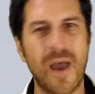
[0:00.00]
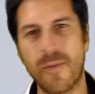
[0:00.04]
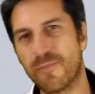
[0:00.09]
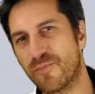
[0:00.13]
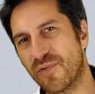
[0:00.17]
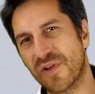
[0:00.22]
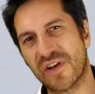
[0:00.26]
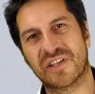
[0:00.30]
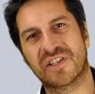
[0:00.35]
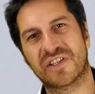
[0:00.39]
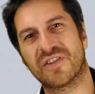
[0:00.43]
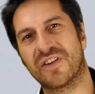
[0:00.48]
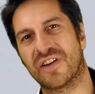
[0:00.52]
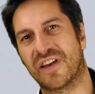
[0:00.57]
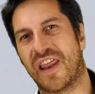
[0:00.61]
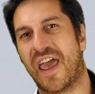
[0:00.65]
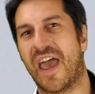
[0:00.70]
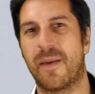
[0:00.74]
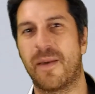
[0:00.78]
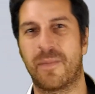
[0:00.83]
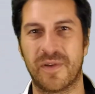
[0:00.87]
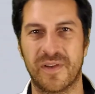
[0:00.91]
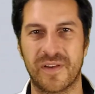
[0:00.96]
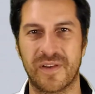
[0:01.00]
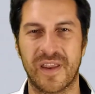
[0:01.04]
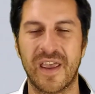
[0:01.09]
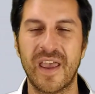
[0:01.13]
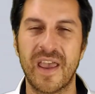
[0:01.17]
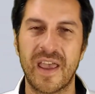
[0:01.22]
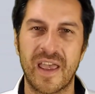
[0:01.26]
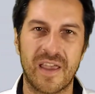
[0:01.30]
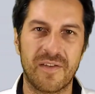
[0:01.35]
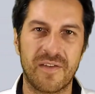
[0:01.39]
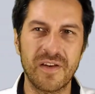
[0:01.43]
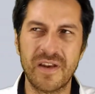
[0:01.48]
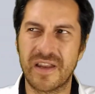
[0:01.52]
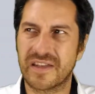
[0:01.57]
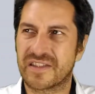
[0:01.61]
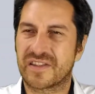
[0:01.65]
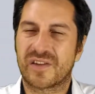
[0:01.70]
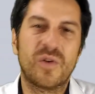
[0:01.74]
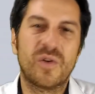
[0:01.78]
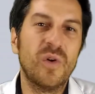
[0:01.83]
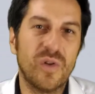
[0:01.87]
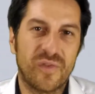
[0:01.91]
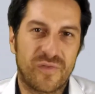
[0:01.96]
I'm pretty sure it happened. Even at
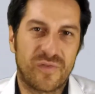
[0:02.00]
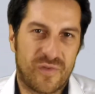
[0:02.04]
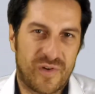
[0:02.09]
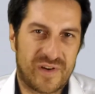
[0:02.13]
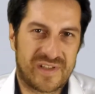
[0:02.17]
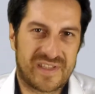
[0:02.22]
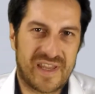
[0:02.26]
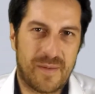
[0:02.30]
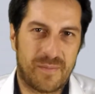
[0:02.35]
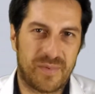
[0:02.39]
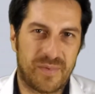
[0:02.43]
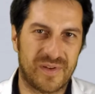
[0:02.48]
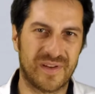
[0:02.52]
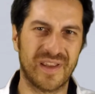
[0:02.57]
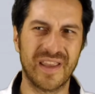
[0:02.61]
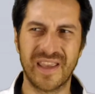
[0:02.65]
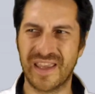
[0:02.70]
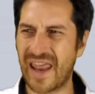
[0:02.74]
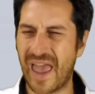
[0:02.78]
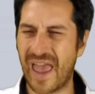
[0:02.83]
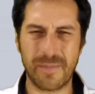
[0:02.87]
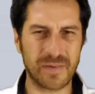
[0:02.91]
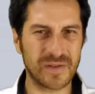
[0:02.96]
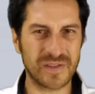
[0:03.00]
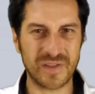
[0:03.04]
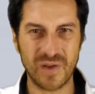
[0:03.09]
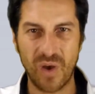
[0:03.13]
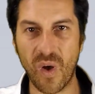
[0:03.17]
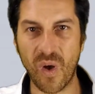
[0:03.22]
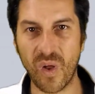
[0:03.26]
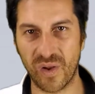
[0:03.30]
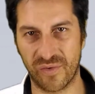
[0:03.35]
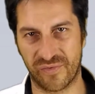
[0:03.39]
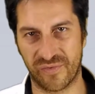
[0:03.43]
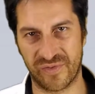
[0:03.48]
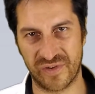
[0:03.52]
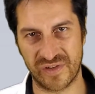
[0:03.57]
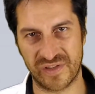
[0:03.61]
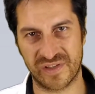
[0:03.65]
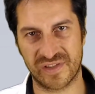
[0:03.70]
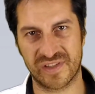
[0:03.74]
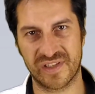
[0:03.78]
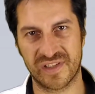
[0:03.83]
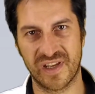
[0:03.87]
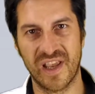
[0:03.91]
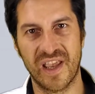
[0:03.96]
school, for example, it happened to all of
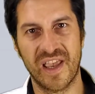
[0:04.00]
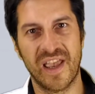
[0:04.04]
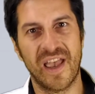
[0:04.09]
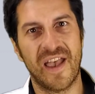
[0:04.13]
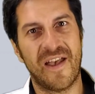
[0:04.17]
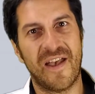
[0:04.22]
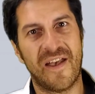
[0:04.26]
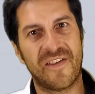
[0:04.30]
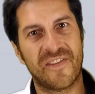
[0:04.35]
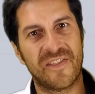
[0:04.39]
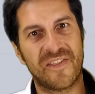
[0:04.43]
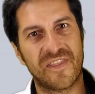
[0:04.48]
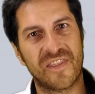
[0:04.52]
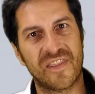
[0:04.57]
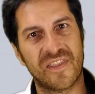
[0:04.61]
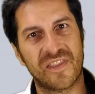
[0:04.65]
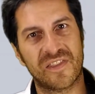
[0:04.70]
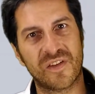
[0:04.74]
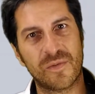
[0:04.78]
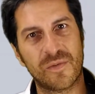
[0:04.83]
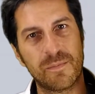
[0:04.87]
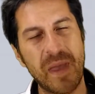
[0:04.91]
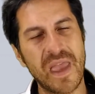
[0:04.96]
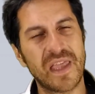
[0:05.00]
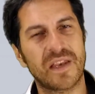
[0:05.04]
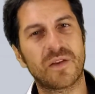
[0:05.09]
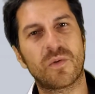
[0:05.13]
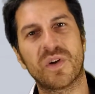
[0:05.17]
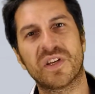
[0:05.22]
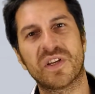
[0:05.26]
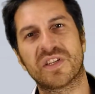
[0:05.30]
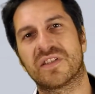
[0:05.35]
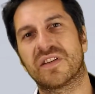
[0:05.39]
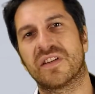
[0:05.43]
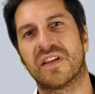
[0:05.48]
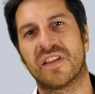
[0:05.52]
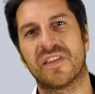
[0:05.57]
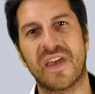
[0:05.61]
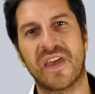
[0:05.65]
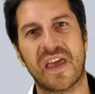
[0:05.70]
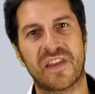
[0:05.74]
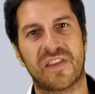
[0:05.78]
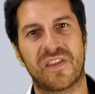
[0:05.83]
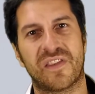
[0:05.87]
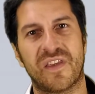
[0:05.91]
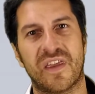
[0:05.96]
us. And the main question in
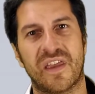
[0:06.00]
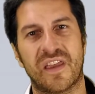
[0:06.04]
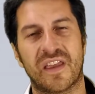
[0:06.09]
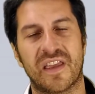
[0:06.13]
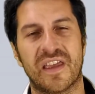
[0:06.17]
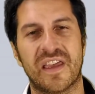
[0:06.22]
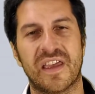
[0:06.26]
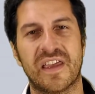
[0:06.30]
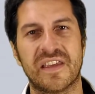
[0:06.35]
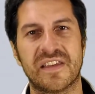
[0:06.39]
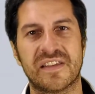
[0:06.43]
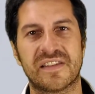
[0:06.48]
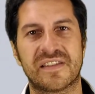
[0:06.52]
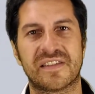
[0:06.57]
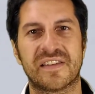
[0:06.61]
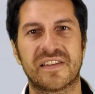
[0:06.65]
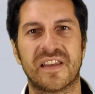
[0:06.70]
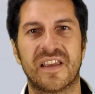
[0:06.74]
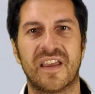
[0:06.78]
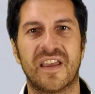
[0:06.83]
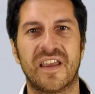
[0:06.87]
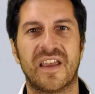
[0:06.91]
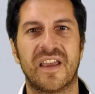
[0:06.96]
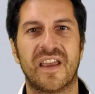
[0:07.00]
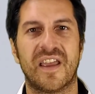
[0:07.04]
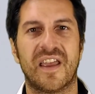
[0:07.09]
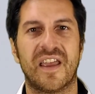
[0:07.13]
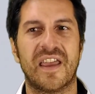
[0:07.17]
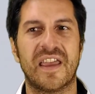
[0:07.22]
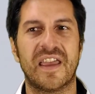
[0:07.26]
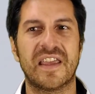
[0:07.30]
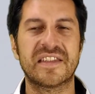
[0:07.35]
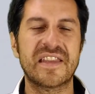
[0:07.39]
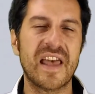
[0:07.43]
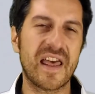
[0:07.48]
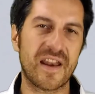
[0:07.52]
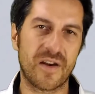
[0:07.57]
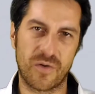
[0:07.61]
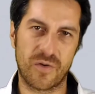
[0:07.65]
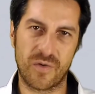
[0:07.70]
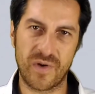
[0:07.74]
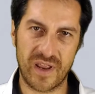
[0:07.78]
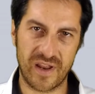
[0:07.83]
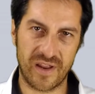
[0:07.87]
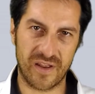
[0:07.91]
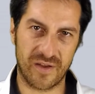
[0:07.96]
that thing is that
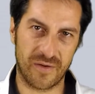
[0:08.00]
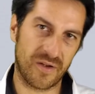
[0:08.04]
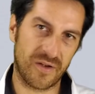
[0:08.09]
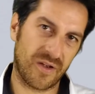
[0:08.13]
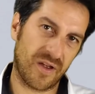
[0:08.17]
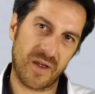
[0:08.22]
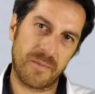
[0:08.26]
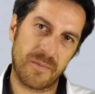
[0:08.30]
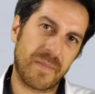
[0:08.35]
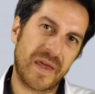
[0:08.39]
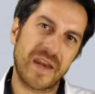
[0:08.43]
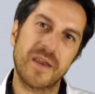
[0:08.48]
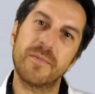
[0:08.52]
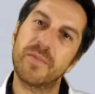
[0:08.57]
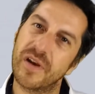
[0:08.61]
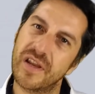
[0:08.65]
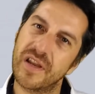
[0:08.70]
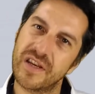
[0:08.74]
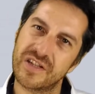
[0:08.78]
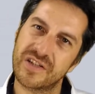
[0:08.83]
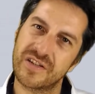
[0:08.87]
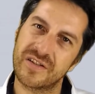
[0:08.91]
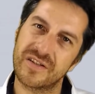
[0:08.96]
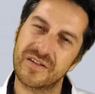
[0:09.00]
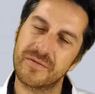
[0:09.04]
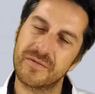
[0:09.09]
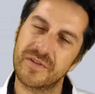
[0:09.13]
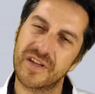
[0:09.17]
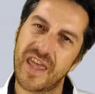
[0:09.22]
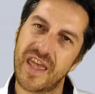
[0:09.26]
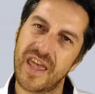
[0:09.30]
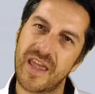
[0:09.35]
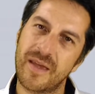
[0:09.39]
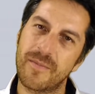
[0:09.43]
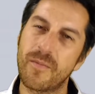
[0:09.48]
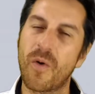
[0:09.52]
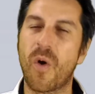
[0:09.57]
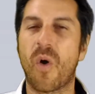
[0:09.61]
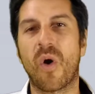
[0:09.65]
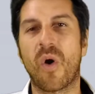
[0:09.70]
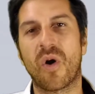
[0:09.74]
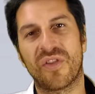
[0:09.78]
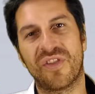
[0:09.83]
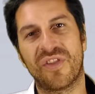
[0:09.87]
a manipulation game or